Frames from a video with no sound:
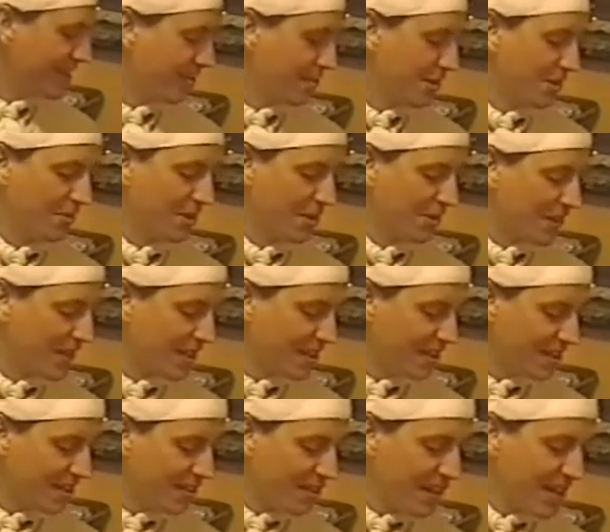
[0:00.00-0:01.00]
egg, but mine were
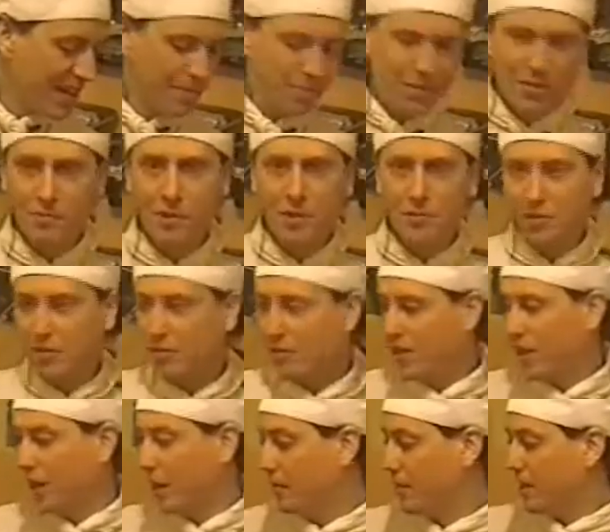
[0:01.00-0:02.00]
fairly big eggs, so
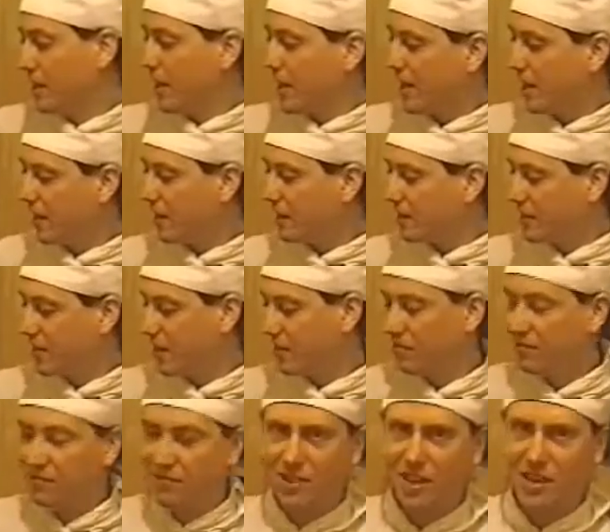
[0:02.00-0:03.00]
they would have done
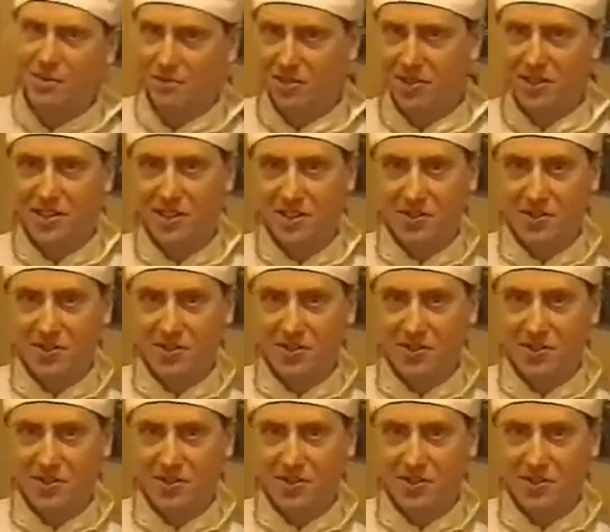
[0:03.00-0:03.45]
more anyway.